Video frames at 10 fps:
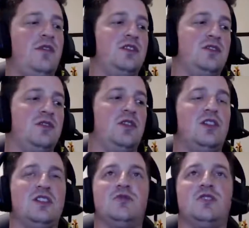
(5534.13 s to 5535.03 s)
The fact that
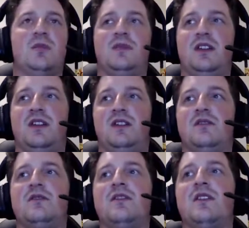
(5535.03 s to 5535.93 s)
Toyota still jumped in
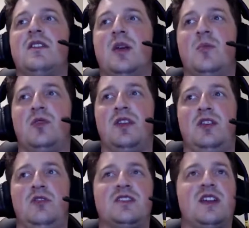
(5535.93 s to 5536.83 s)
and put their
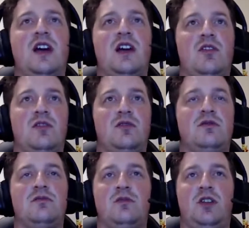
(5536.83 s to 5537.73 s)
newest car
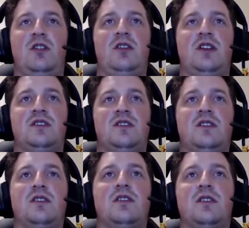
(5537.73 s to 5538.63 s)
on, you know, as
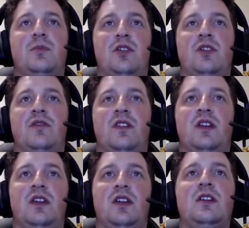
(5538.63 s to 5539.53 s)
the body for the
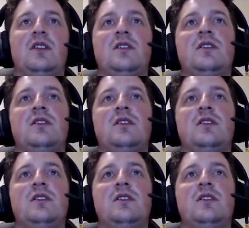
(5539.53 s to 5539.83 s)
year.